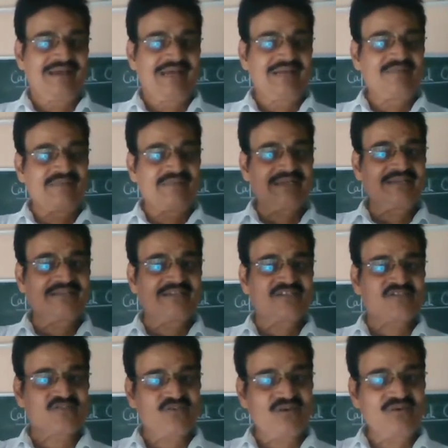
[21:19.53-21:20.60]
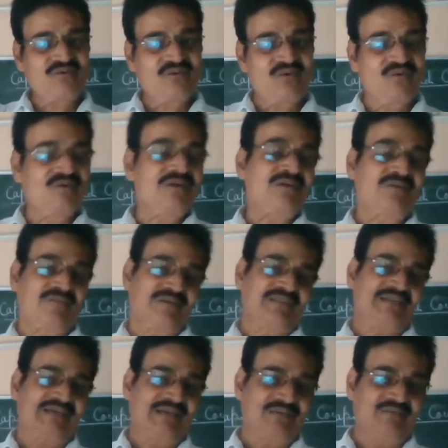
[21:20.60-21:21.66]
and making the strong hold over
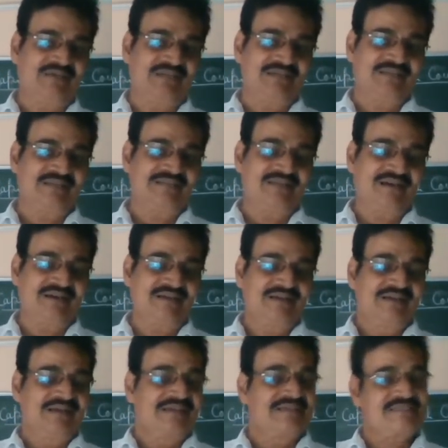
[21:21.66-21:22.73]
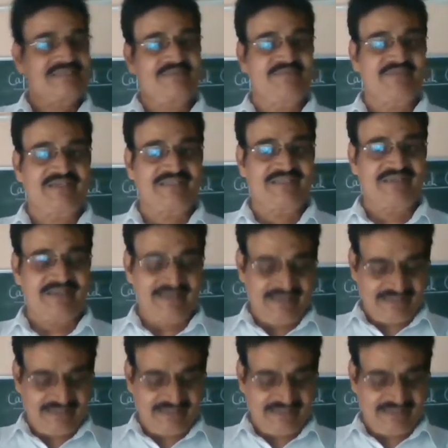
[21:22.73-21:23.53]
the Kabul and Kandahar is shifted there.